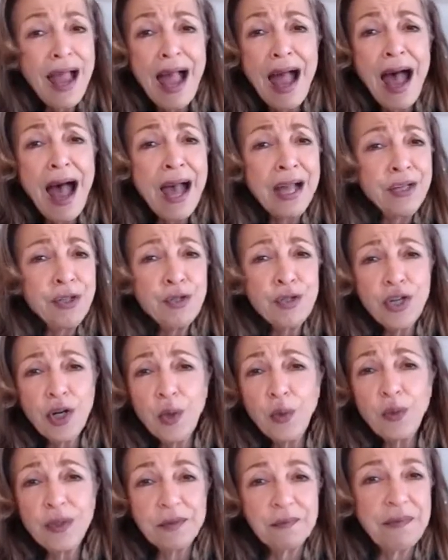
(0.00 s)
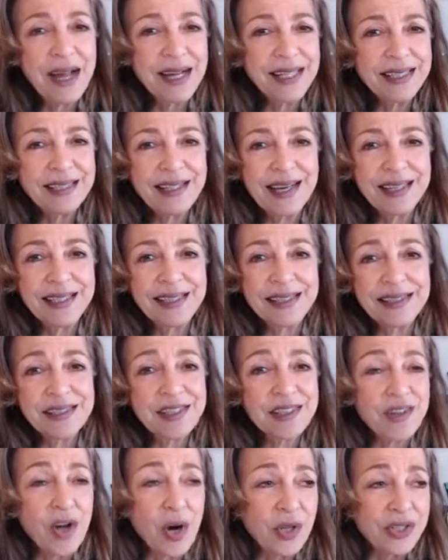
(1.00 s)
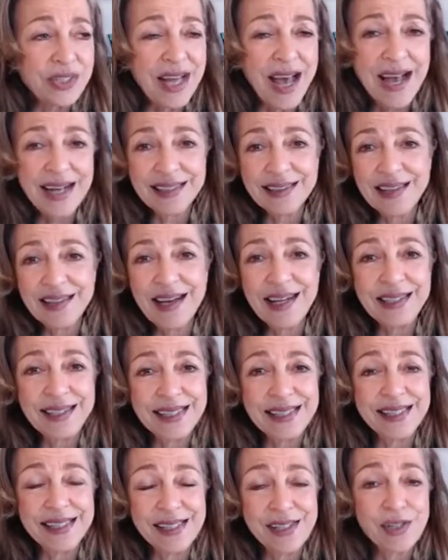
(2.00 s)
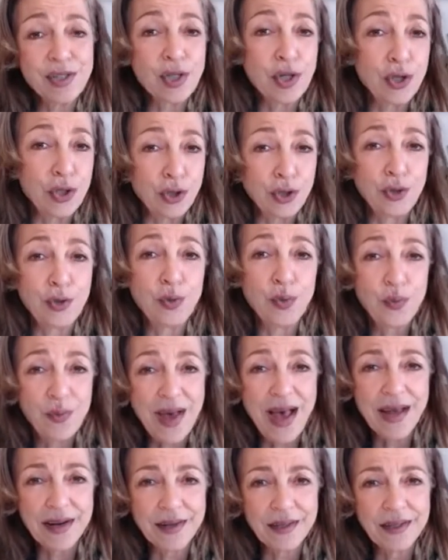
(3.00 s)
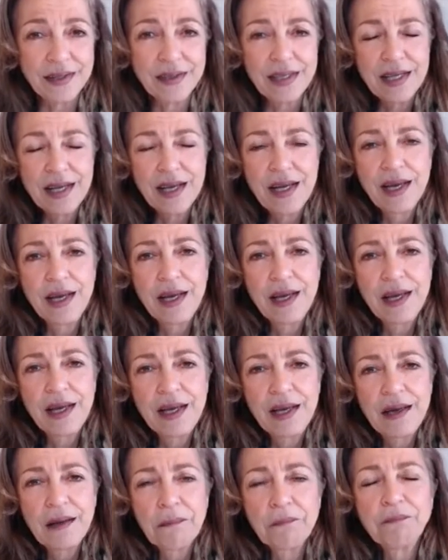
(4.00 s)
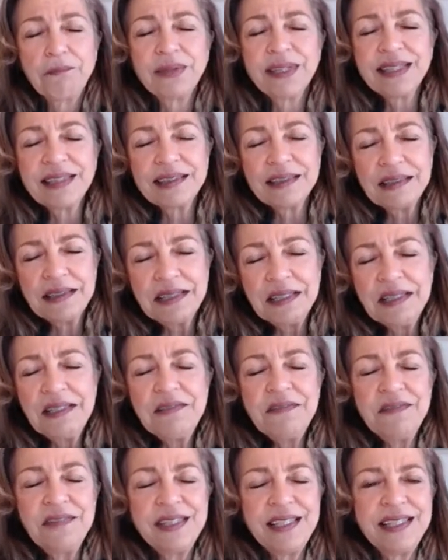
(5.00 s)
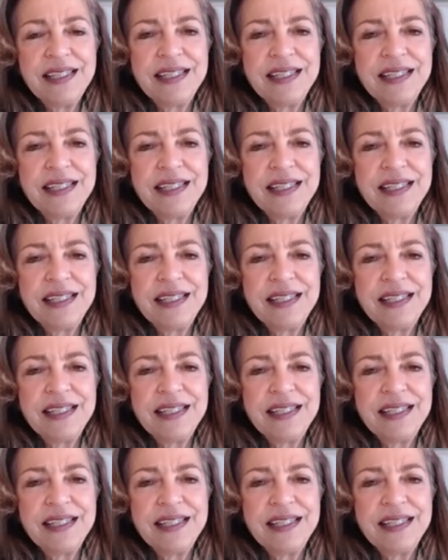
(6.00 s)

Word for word: I share with my clients, our tagline is You Matter. Believing